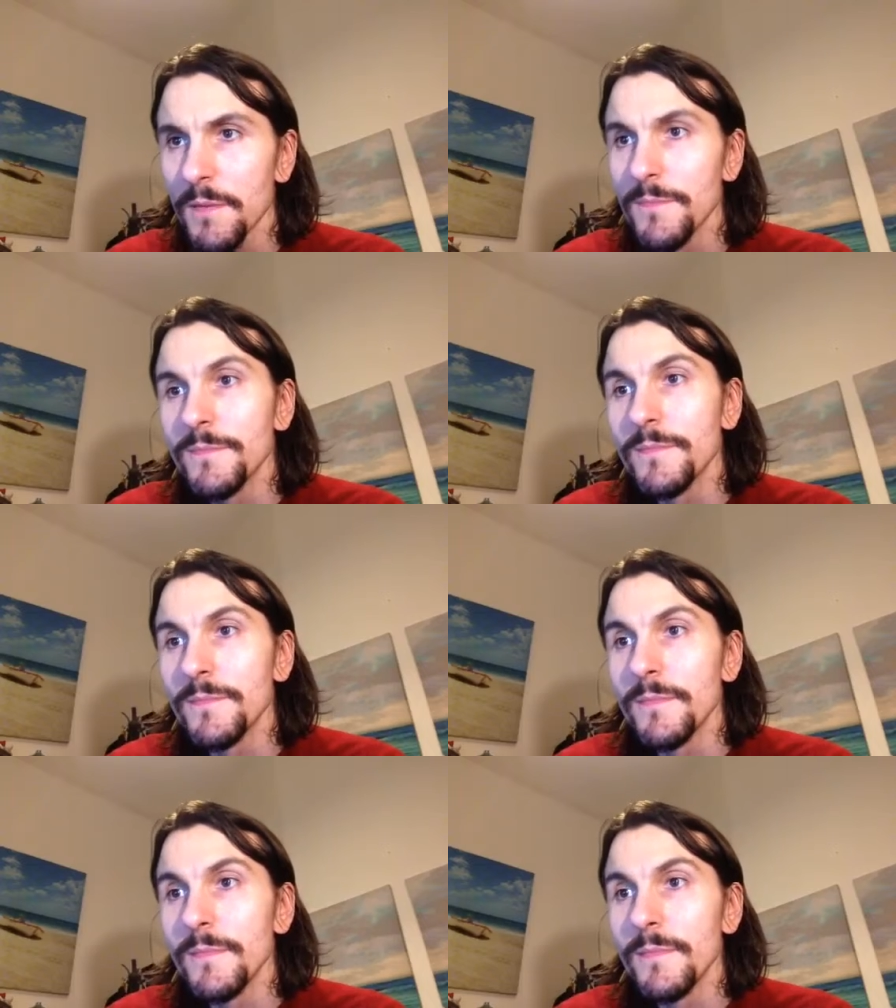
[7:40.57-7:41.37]

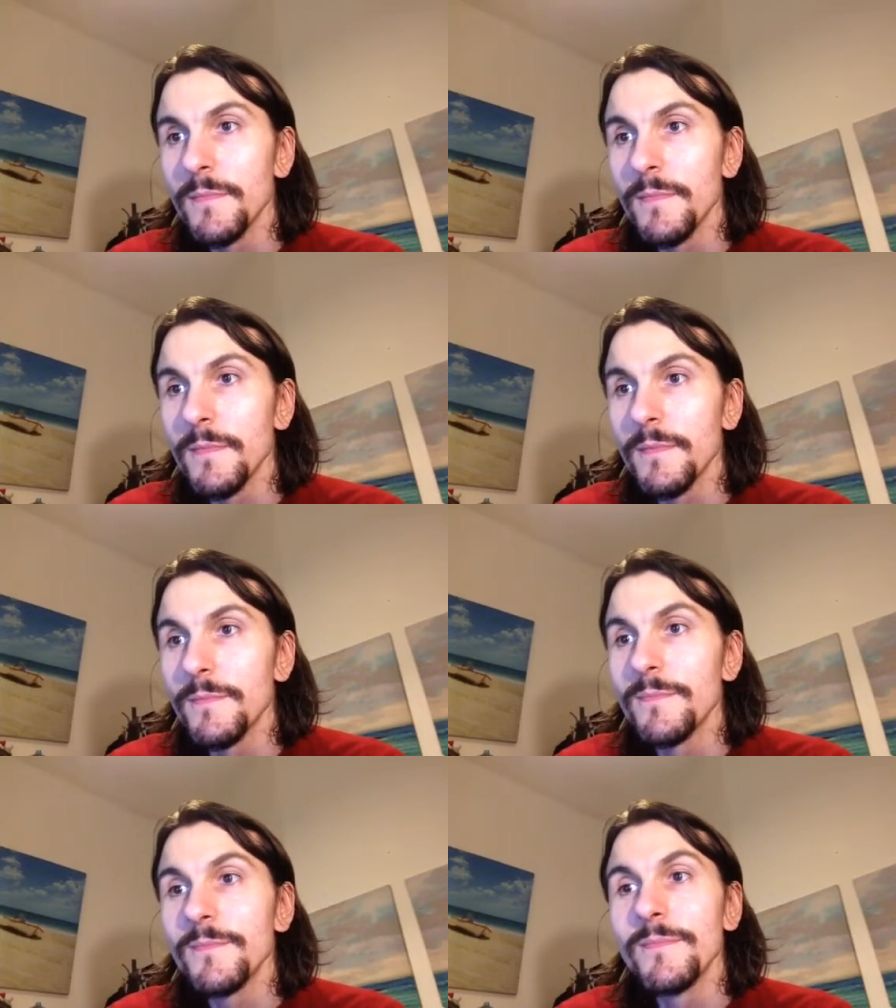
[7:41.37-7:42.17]

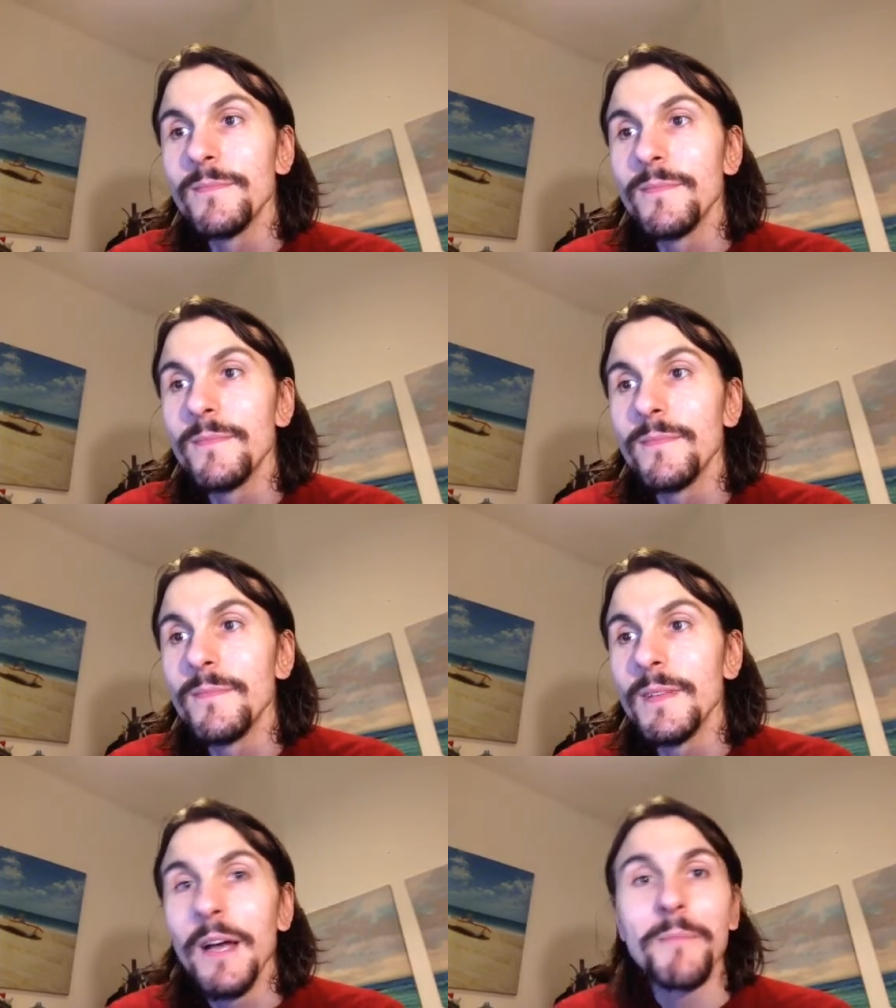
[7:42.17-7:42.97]
Papille.
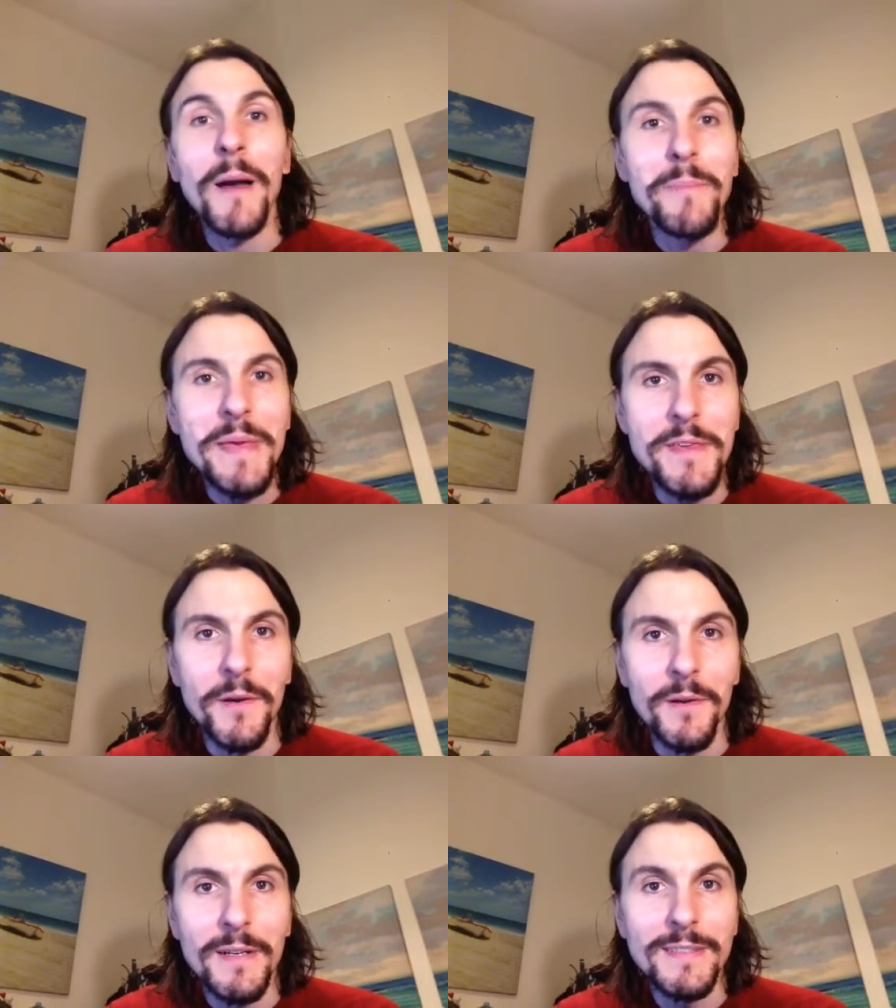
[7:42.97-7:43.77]

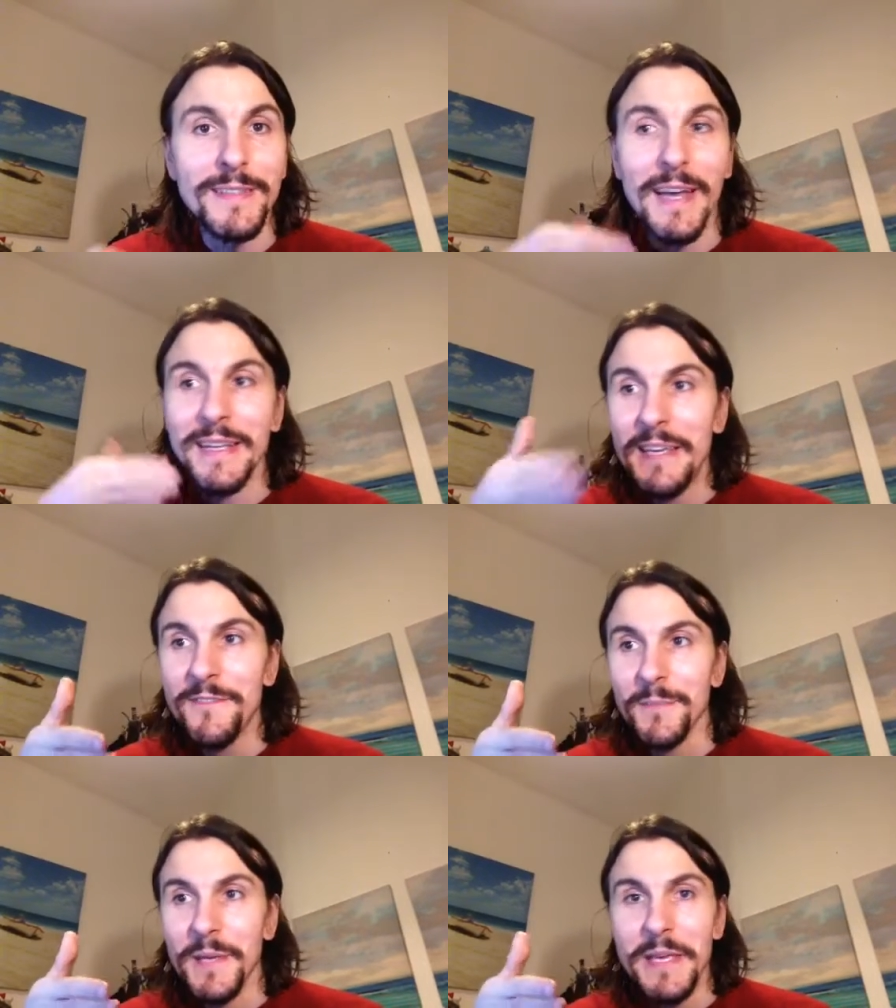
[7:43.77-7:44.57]
Papille. So that
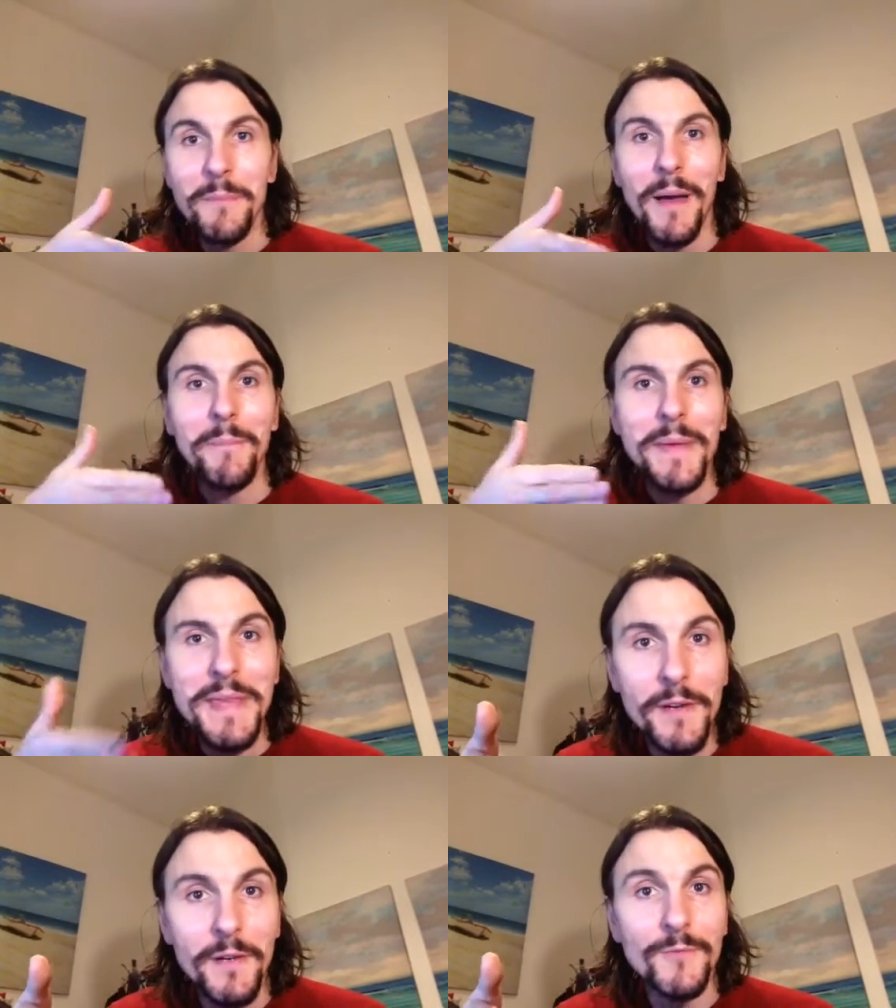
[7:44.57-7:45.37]
gives me
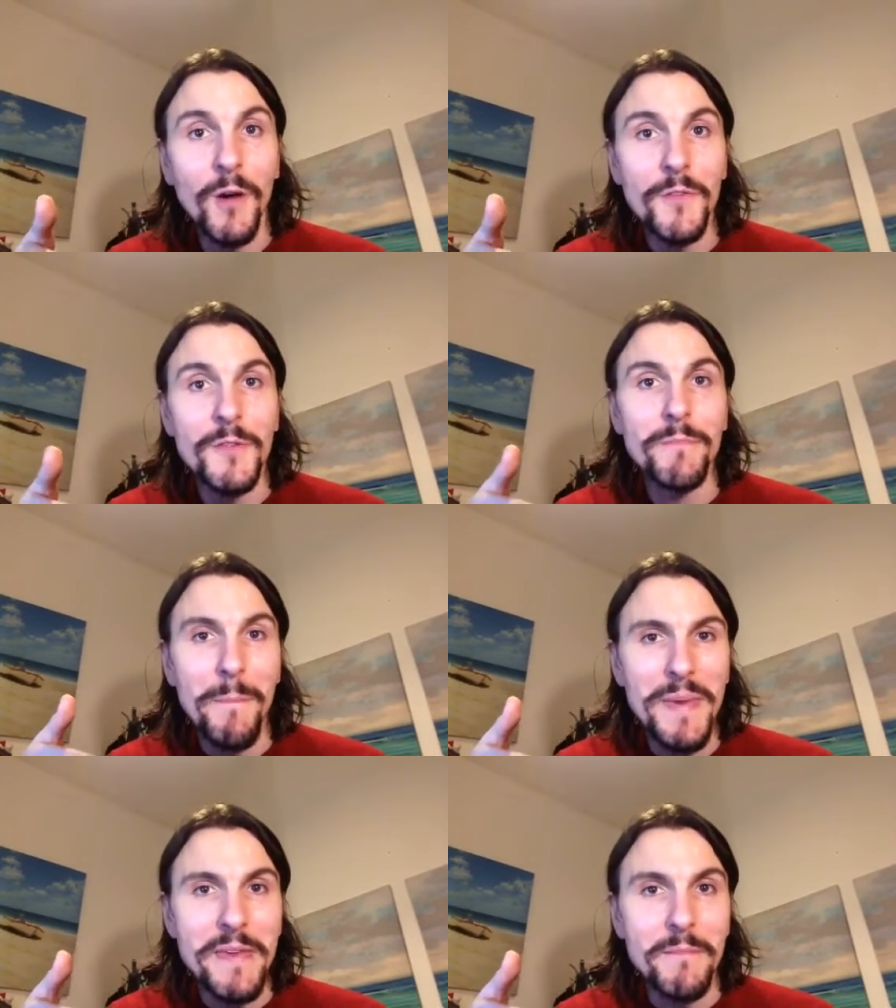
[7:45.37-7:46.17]
papille rather than
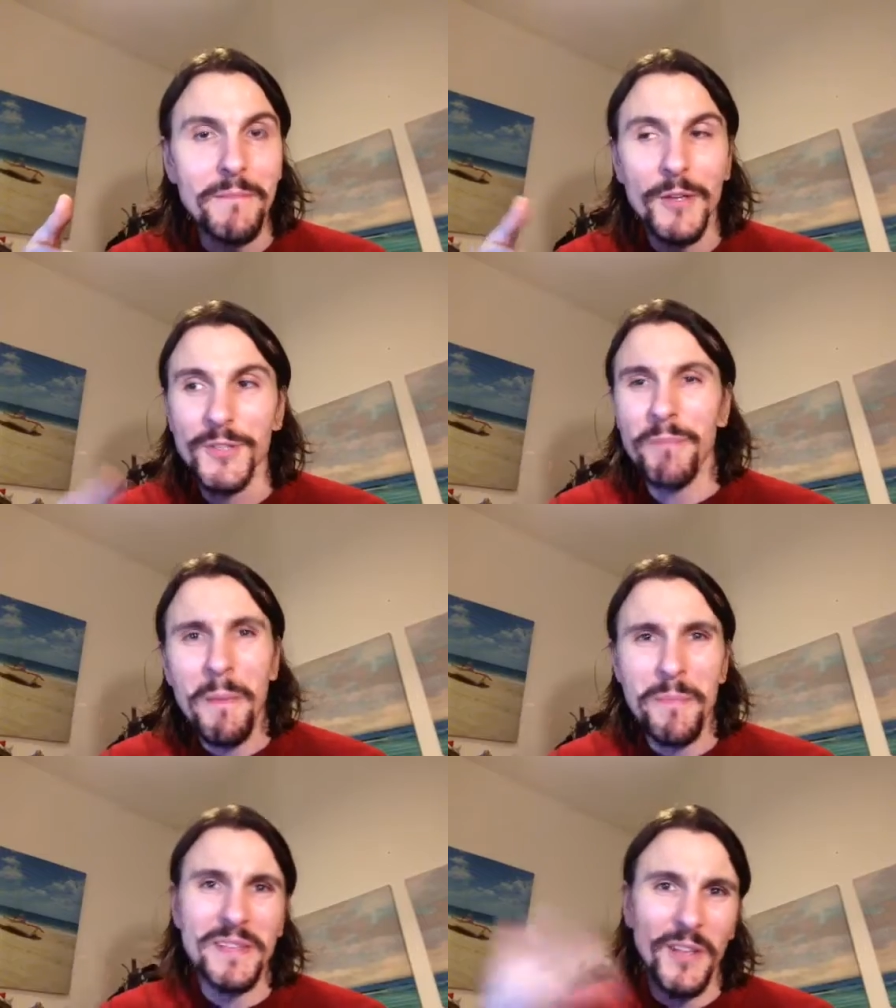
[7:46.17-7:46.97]
papille because
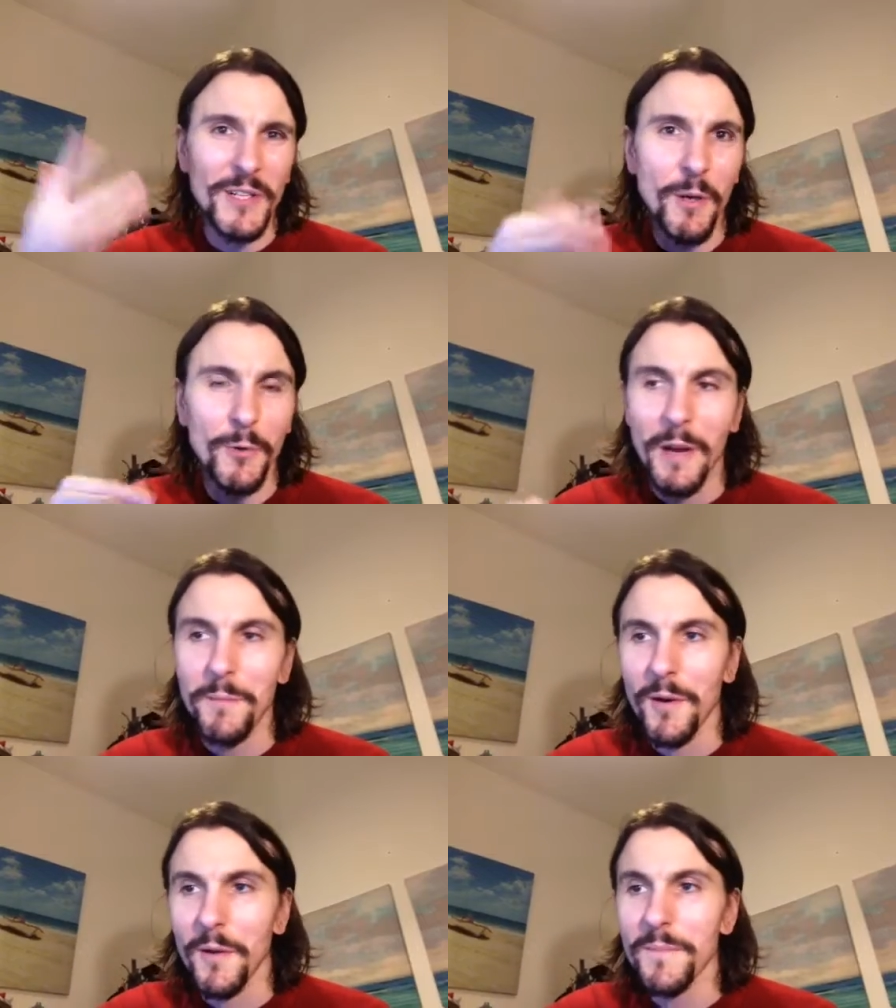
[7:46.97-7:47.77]
Pepe's like an old
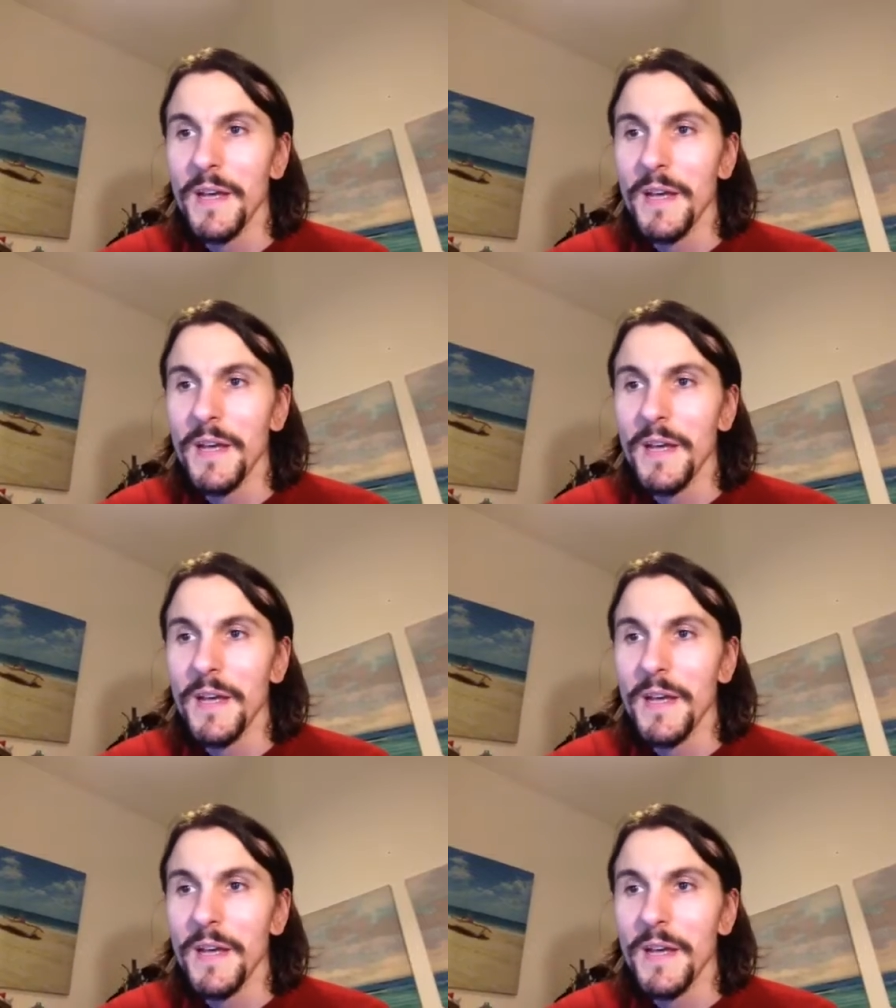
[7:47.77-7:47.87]
grandpa.